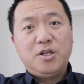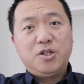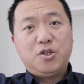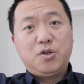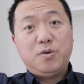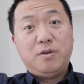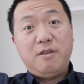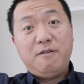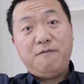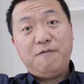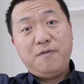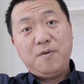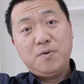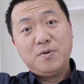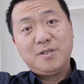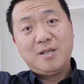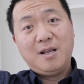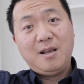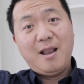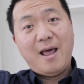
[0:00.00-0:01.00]
to
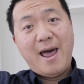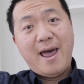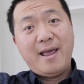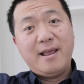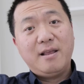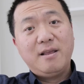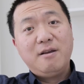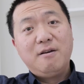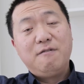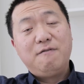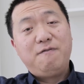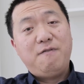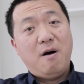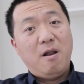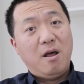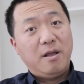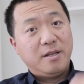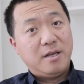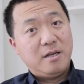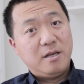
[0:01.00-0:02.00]
diffuse the light
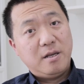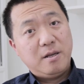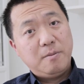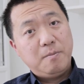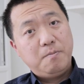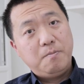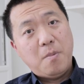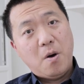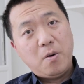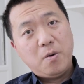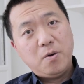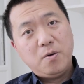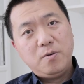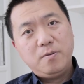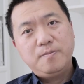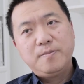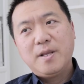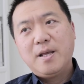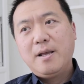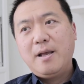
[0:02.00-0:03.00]
fall on the
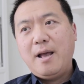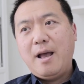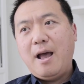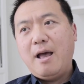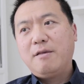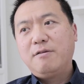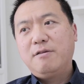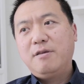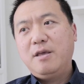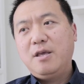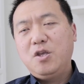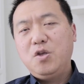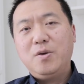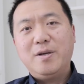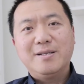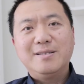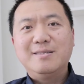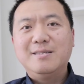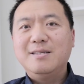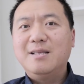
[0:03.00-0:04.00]
model. And then you
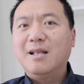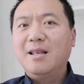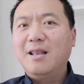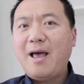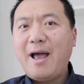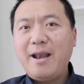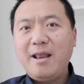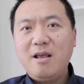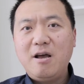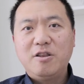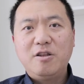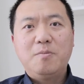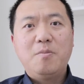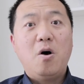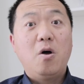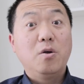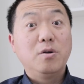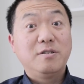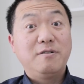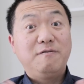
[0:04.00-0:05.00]
can see the lighting on the
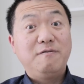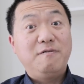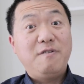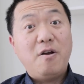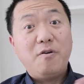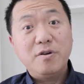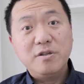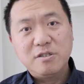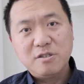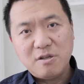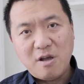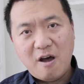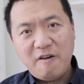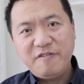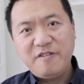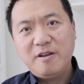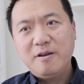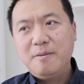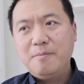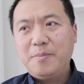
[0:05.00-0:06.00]
model is very
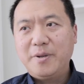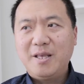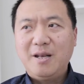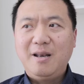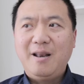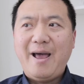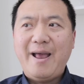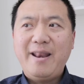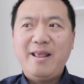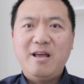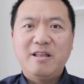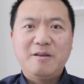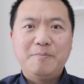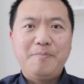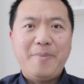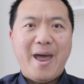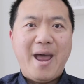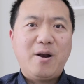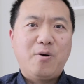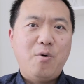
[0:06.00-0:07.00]
soft, but the lighting on the
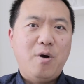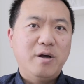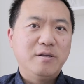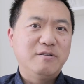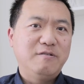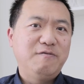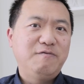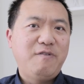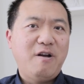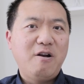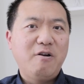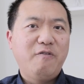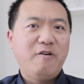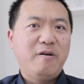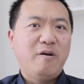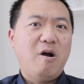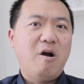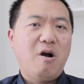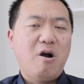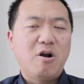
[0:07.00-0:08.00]
background is very,
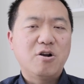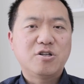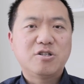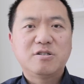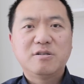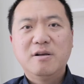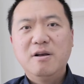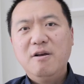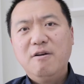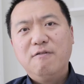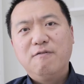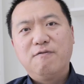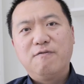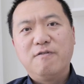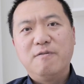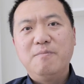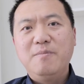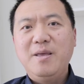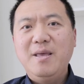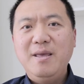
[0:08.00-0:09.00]
very harsh.
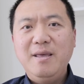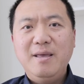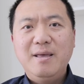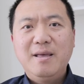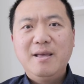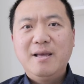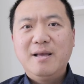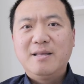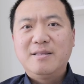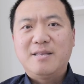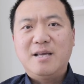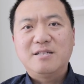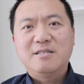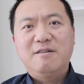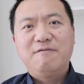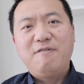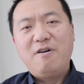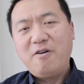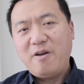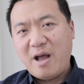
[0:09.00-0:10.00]
For me, that's
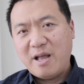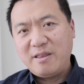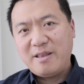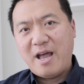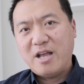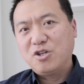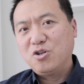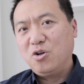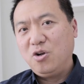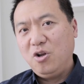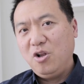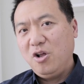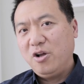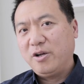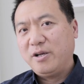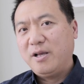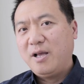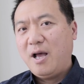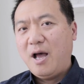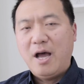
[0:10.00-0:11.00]
a very unnatural
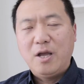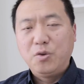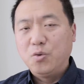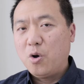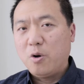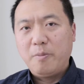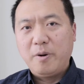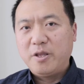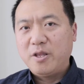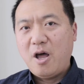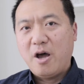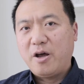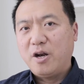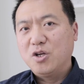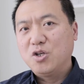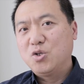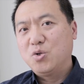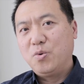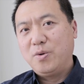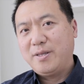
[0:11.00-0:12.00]
look. I'm normally not gonna
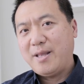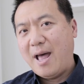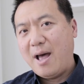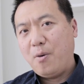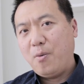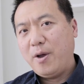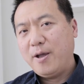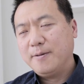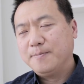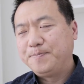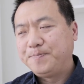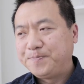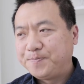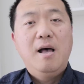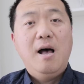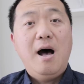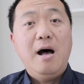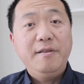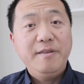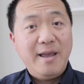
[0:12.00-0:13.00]
shoot it that way.
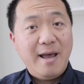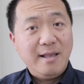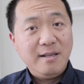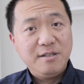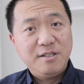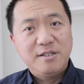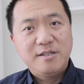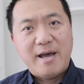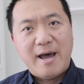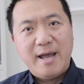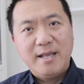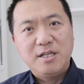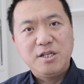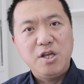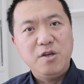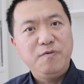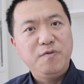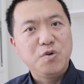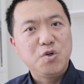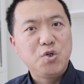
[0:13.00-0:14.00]
On the other side,
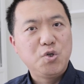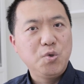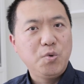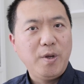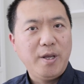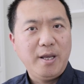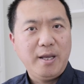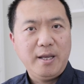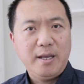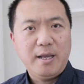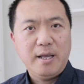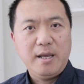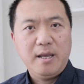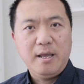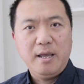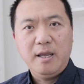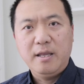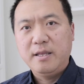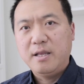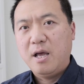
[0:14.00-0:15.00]
if you're shooting
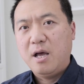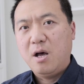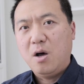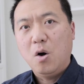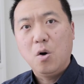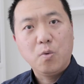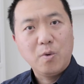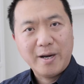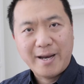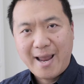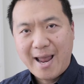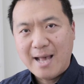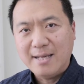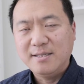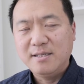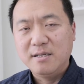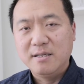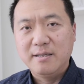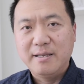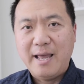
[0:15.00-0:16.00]
in
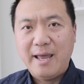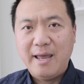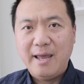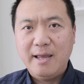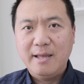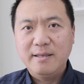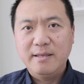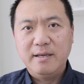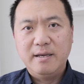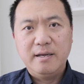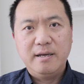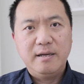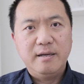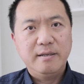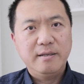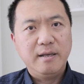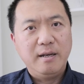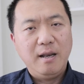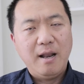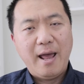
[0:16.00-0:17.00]
overcasting day,
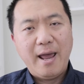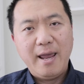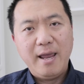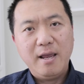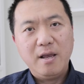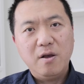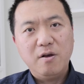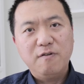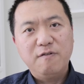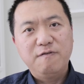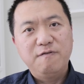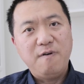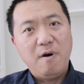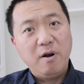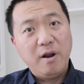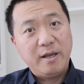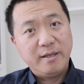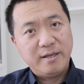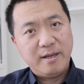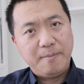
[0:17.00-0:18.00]
the light
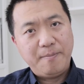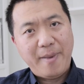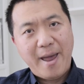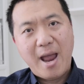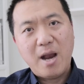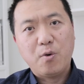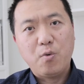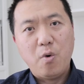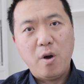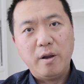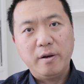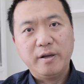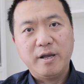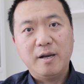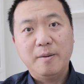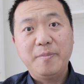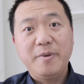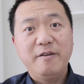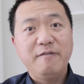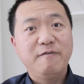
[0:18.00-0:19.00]
falling on the background
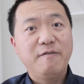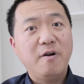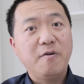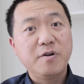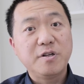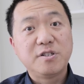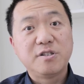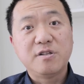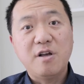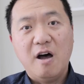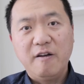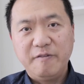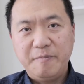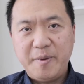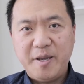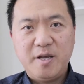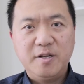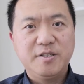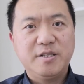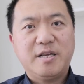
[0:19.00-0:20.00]
going to be very soft
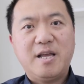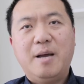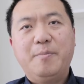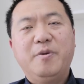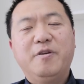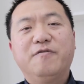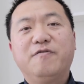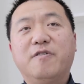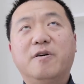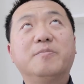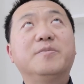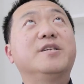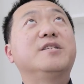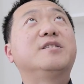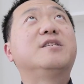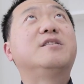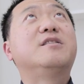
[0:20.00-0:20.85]
because it's coming from this